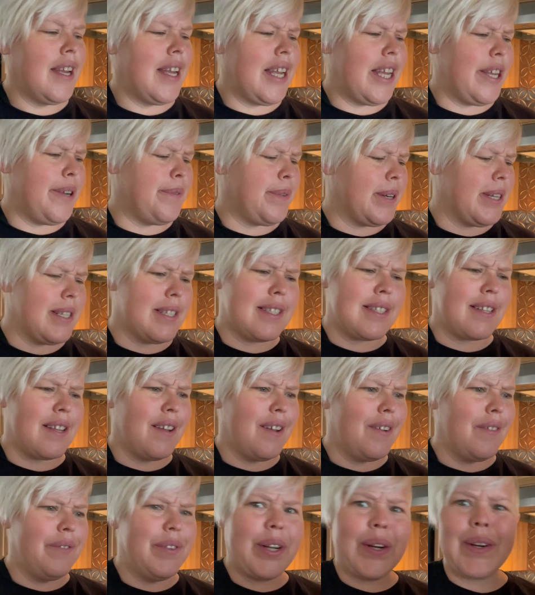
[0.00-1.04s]
It was
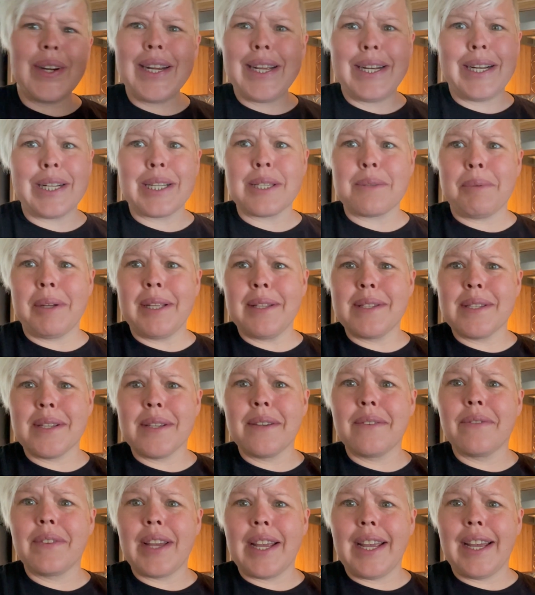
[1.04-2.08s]
very
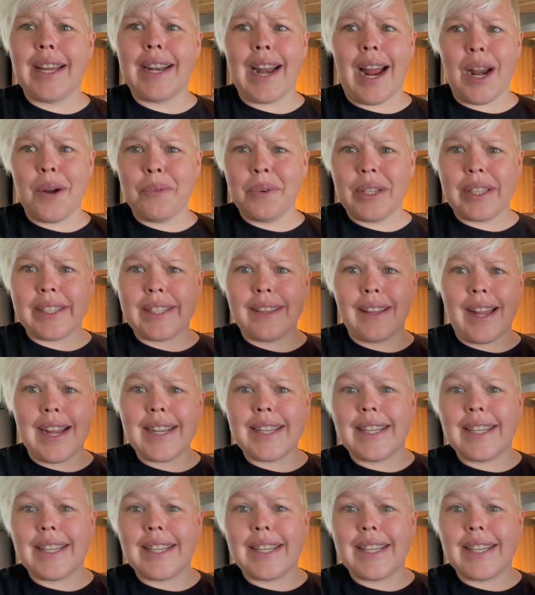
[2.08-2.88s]
inexpensive and I really like